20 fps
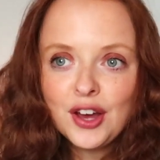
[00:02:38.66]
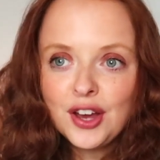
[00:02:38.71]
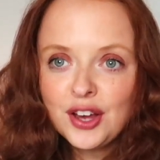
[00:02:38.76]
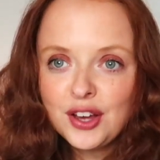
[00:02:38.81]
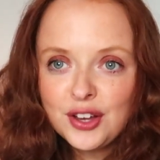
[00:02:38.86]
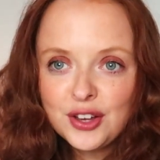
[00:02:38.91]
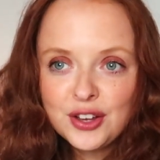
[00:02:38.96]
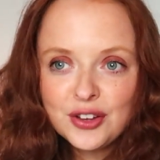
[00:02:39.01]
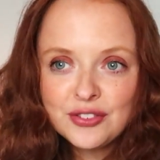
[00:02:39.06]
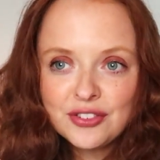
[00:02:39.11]

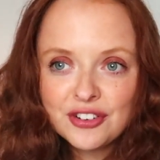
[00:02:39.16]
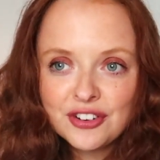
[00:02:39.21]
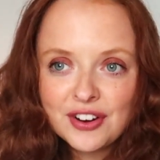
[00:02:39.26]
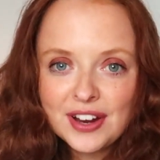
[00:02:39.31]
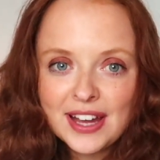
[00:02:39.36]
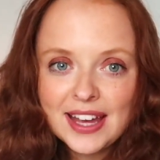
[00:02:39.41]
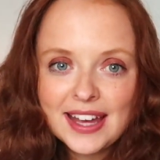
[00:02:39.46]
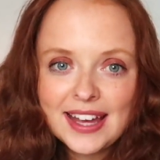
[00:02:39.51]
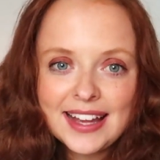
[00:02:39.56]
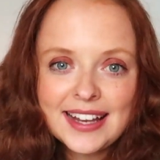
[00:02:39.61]

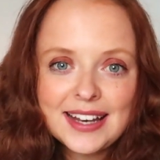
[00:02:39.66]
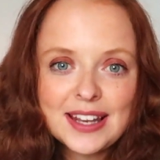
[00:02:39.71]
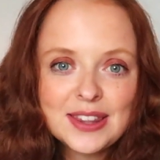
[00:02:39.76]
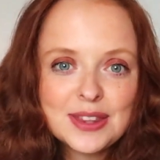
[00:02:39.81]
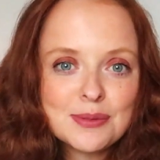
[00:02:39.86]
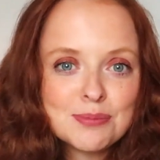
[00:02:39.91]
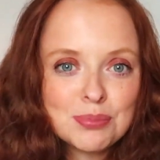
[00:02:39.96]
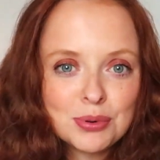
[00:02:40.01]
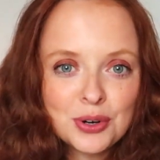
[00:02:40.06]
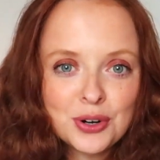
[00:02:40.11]
hoovering,
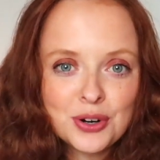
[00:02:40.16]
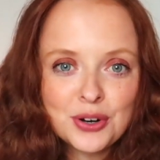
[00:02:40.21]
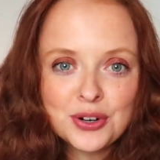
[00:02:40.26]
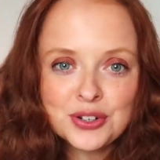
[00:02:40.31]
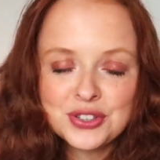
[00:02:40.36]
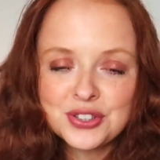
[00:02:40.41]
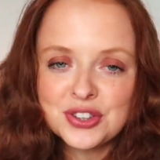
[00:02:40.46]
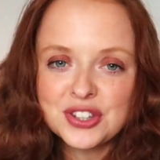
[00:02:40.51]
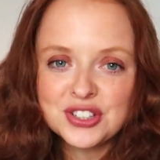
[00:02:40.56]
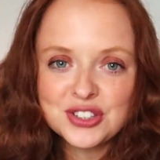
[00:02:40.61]
the
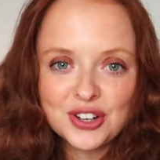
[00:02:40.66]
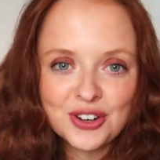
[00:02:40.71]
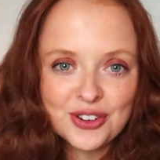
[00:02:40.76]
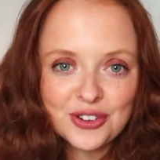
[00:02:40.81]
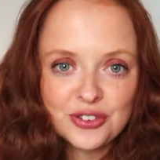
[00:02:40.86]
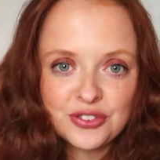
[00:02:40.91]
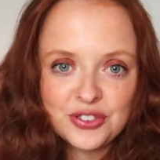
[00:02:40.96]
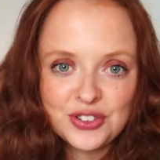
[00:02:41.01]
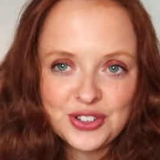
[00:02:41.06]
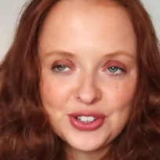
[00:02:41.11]
brush, the
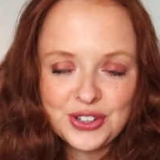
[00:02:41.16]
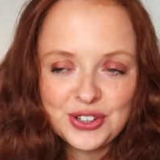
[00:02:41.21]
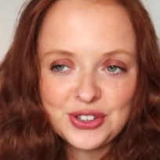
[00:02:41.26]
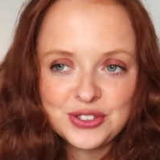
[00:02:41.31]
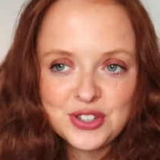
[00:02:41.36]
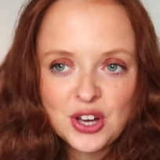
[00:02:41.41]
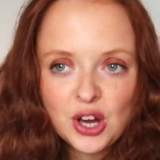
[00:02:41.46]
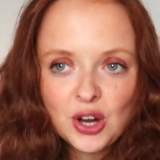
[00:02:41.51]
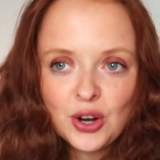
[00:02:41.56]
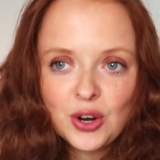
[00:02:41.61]
dog
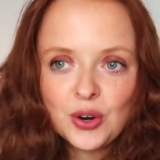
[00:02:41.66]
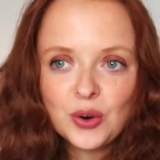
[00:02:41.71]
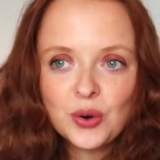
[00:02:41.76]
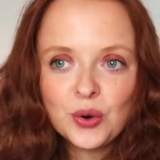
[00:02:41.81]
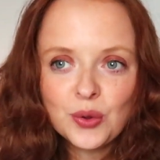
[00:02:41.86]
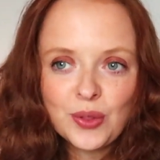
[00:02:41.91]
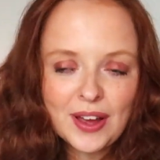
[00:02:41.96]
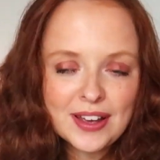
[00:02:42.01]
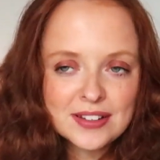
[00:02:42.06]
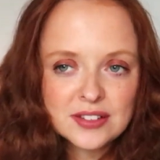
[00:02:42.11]
food,
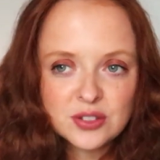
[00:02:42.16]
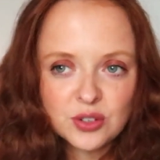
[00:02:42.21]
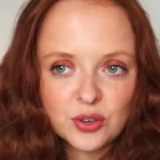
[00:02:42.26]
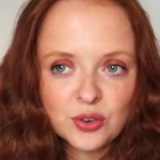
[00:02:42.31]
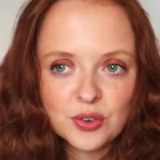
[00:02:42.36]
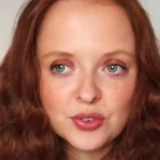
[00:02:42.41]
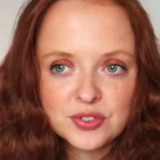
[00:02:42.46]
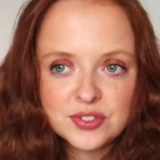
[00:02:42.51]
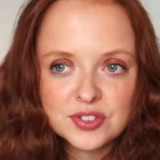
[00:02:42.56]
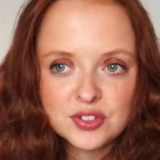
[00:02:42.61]
all that
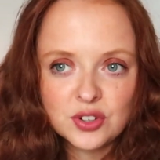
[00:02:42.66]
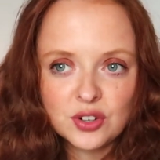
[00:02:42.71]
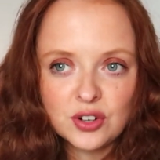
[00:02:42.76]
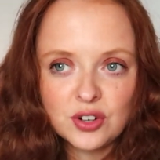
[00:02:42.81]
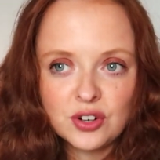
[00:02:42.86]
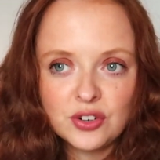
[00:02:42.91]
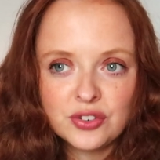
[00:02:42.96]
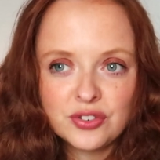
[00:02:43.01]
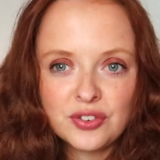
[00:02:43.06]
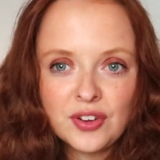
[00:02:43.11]
sort of
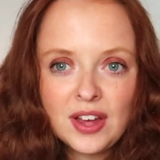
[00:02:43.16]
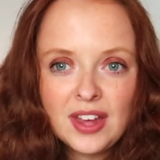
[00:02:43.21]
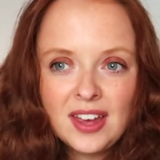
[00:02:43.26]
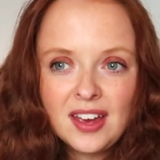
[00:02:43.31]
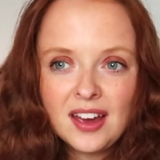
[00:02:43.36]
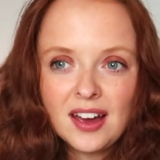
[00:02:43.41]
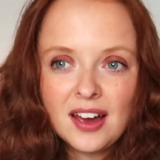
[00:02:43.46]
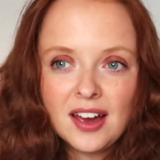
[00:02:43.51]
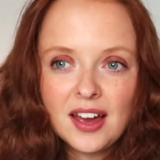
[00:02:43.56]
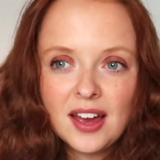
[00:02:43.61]
stuff,
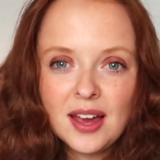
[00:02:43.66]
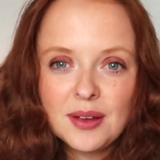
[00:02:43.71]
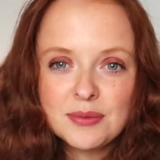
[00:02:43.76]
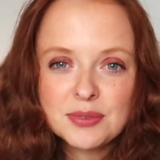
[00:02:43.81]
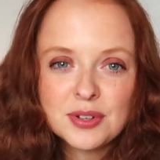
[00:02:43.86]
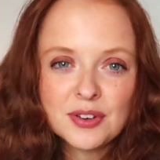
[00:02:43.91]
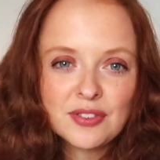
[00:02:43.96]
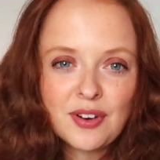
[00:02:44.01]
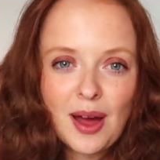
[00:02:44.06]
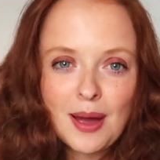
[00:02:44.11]

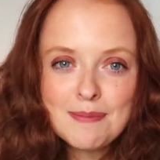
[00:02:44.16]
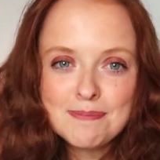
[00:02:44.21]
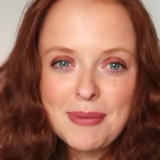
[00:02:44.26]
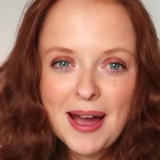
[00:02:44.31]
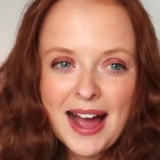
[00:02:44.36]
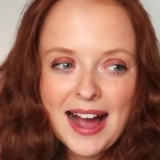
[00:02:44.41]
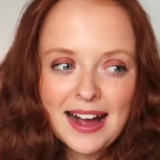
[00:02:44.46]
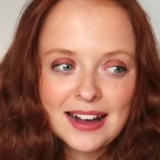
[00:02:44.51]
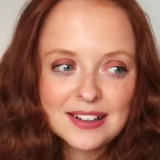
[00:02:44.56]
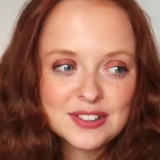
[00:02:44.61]
sort of like
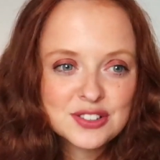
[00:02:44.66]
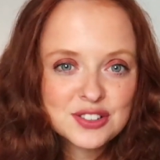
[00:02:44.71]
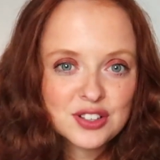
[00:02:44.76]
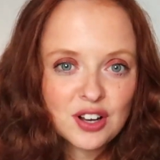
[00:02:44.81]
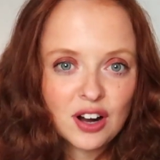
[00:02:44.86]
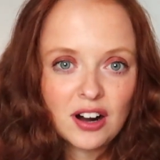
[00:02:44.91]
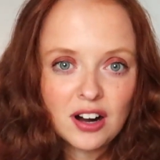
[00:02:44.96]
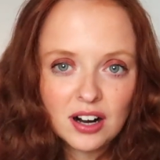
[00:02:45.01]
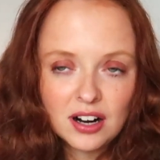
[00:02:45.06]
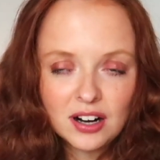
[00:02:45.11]
bags,
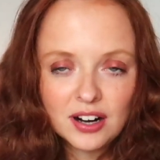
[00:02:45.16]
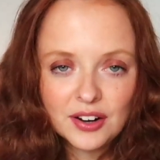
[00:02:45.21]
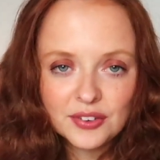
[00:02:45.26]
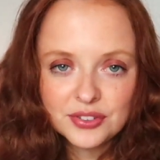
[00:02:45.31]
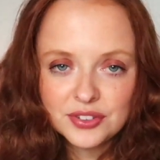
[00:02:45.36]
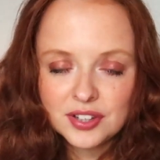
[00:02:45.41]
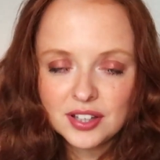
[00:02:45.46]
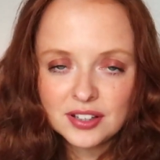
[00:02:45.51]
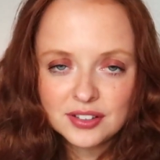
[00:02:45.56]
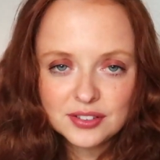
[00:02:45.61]

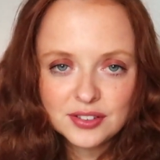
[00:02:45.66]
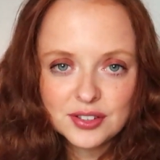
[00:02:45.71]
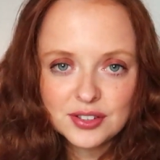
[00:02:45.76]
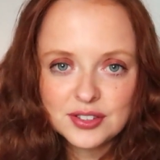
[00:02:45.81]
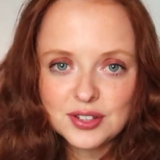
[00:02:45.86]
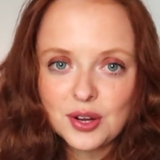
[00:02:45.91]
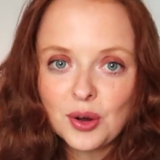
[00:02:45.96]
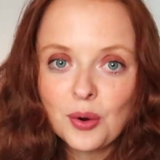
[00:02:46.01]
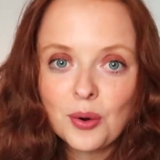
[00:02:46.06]
scarves, just